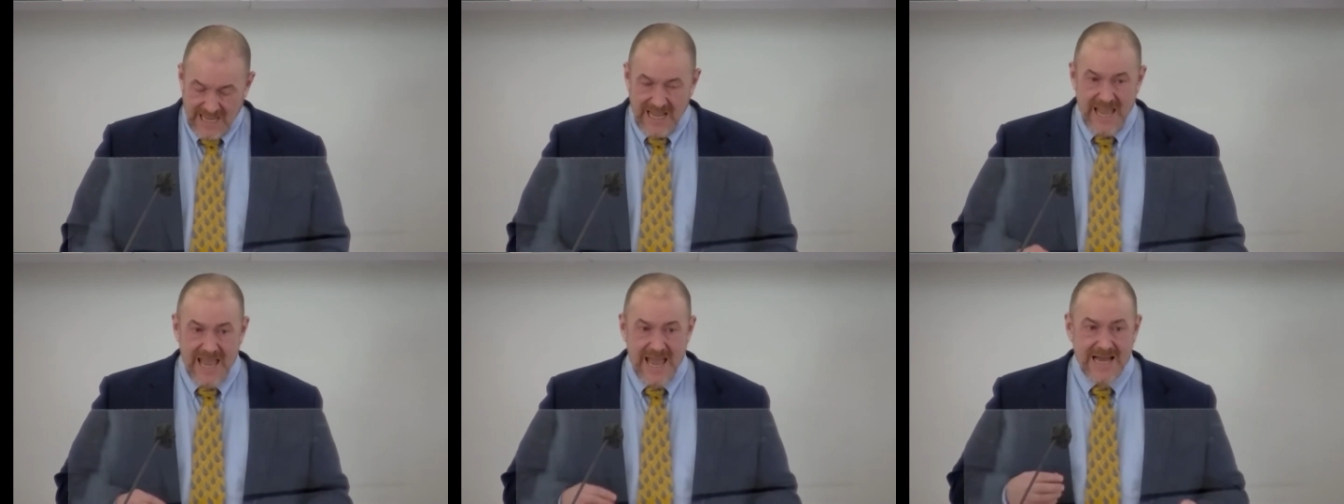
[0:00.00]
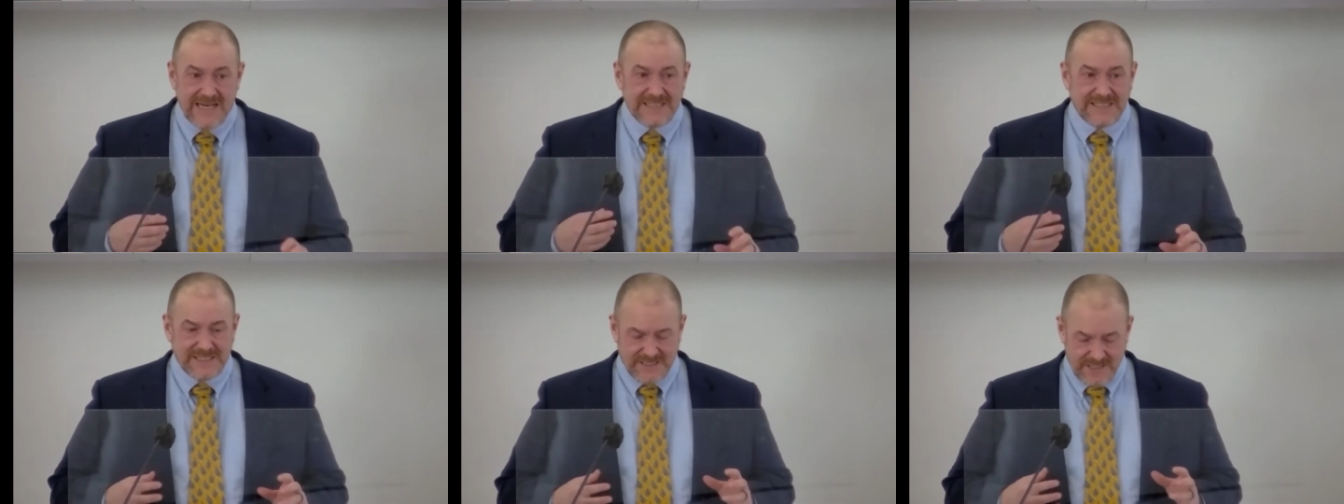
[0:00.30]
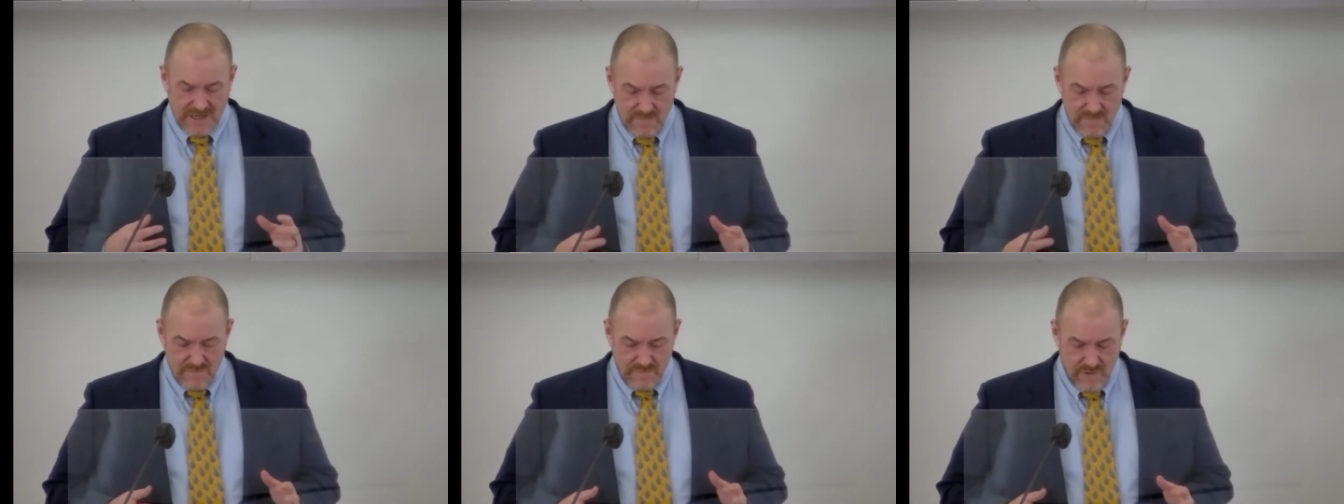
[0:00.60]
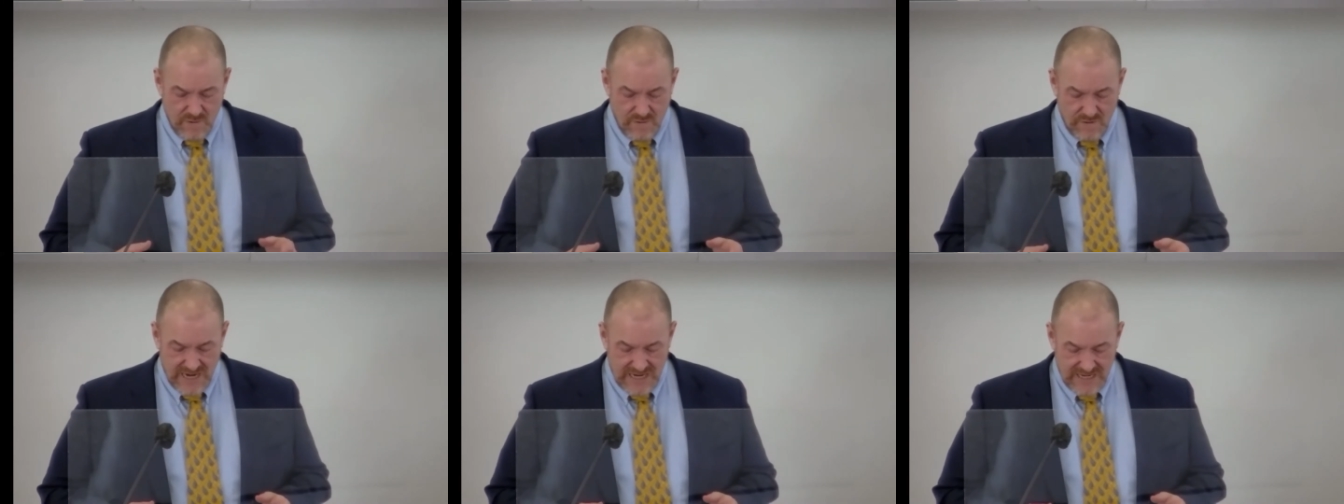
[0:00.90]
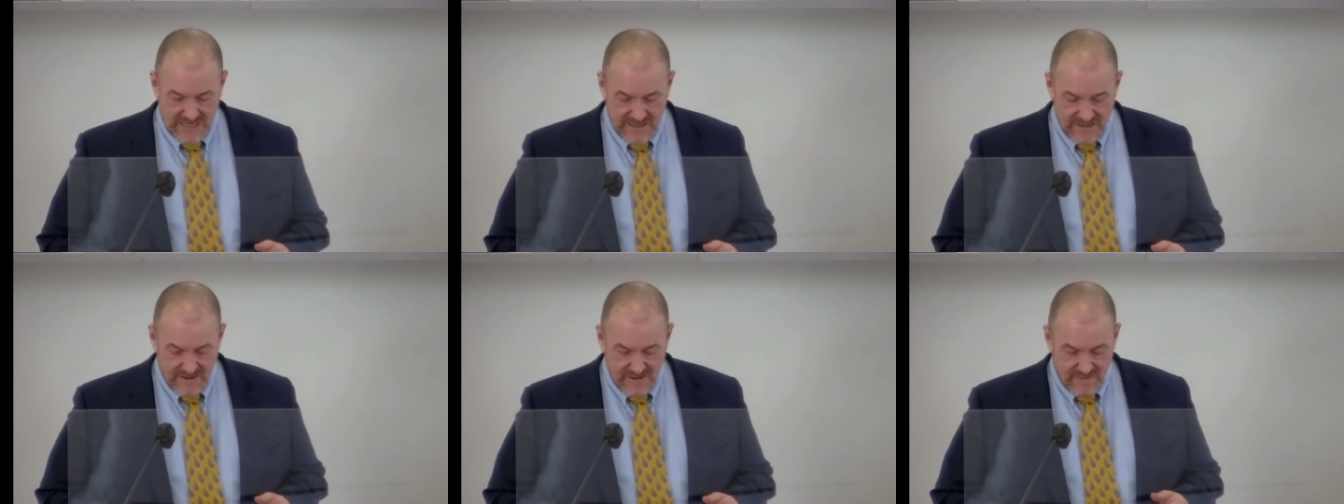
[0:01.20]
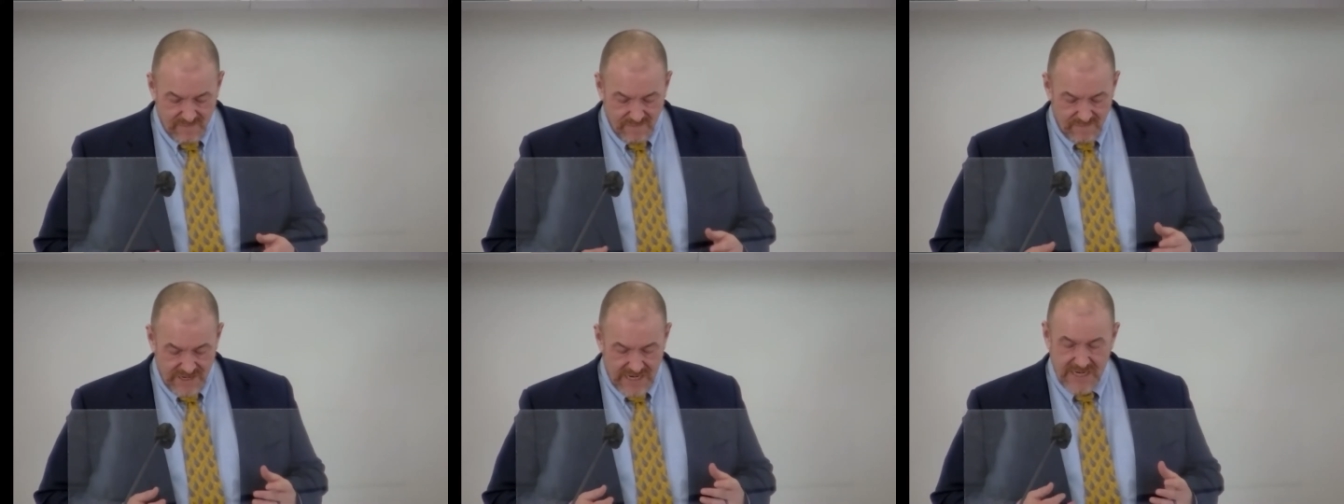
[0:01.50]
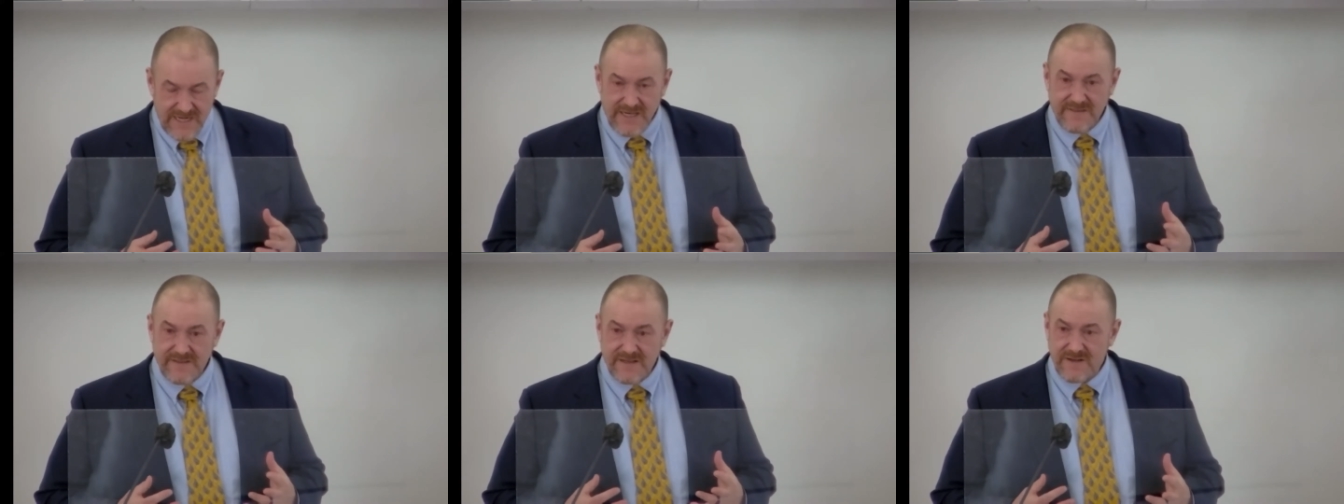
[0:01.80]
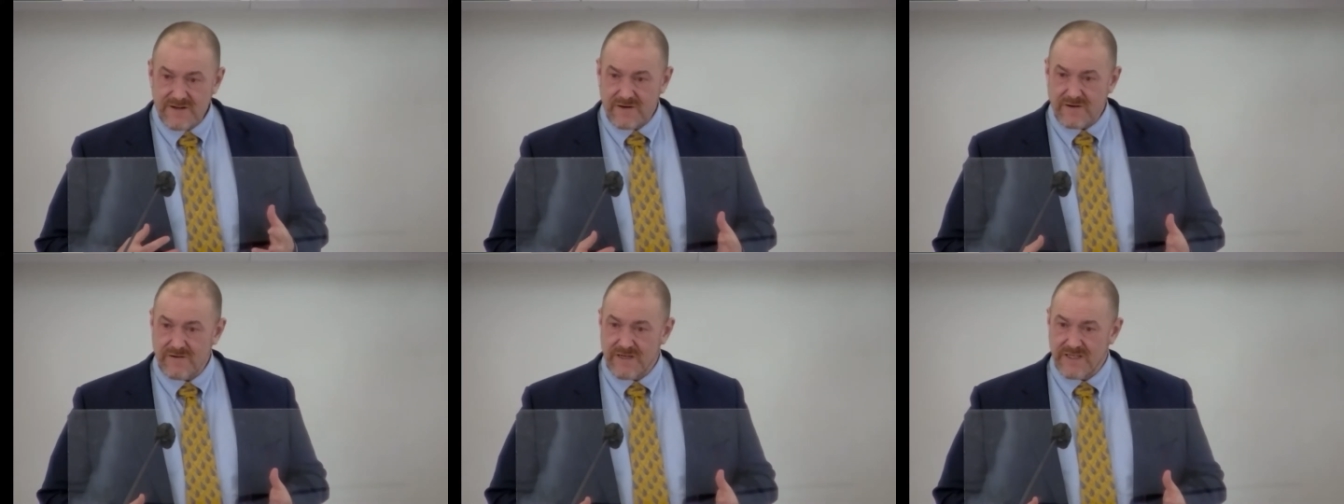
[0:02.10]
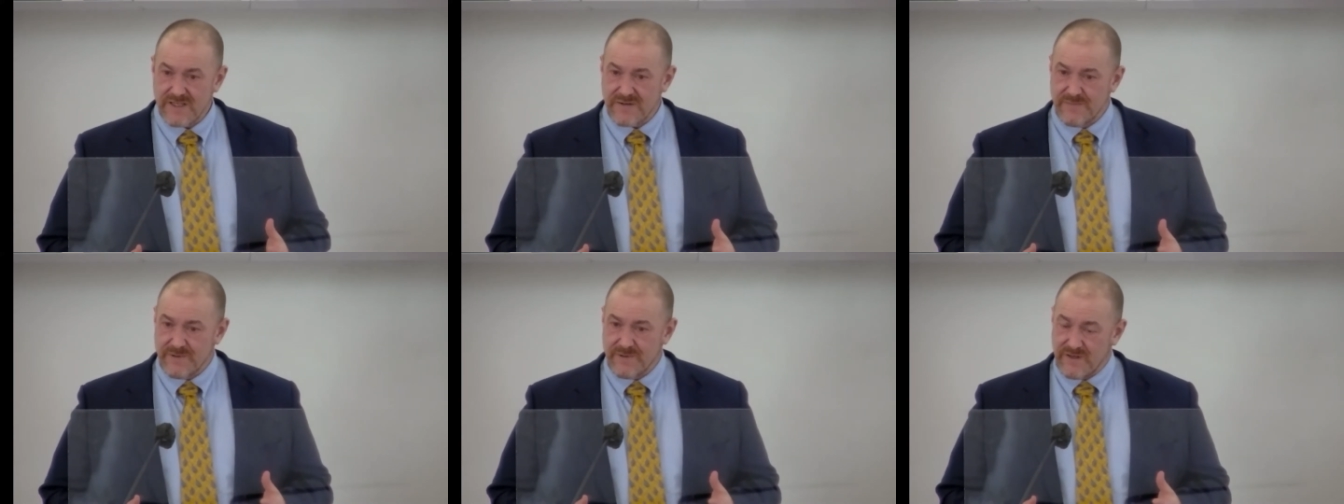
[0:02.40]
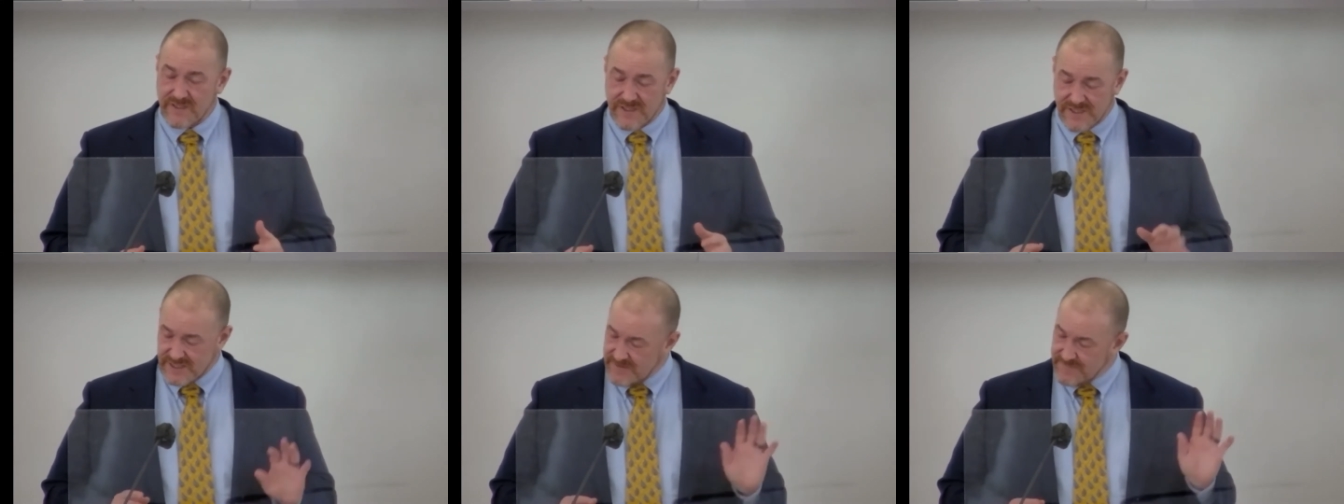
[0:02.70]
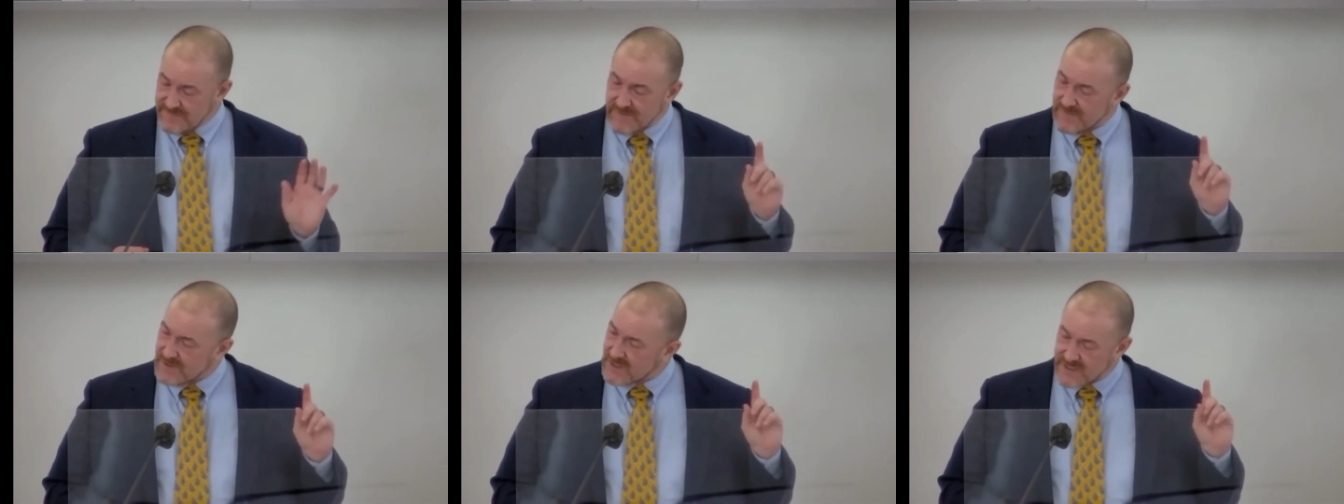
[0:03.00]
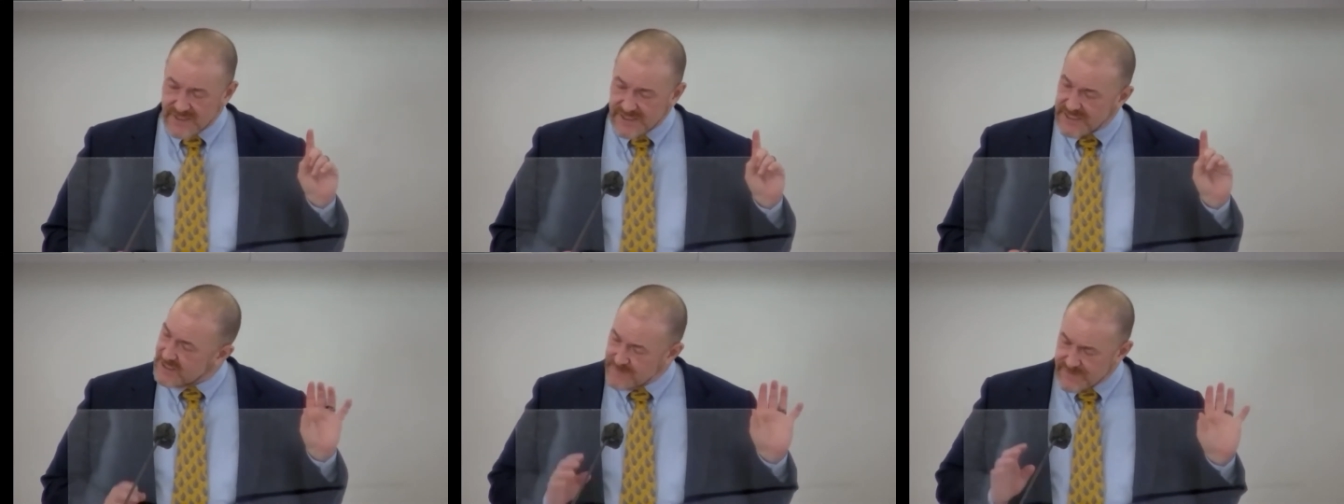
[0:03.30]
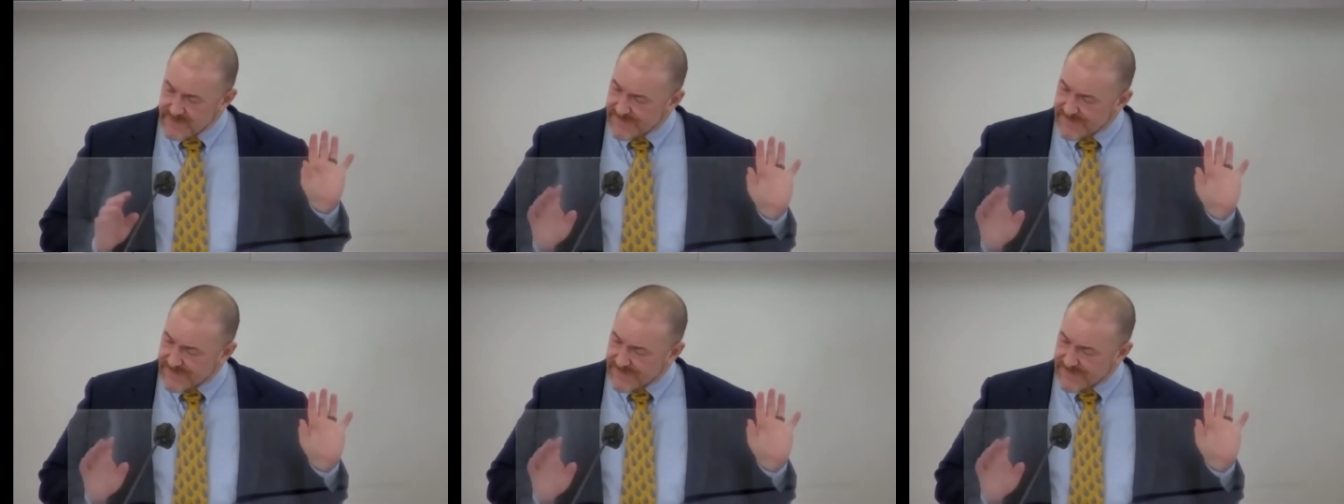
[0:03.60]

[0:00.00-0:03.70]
At some point, reading the tourist books, even Rick Steves'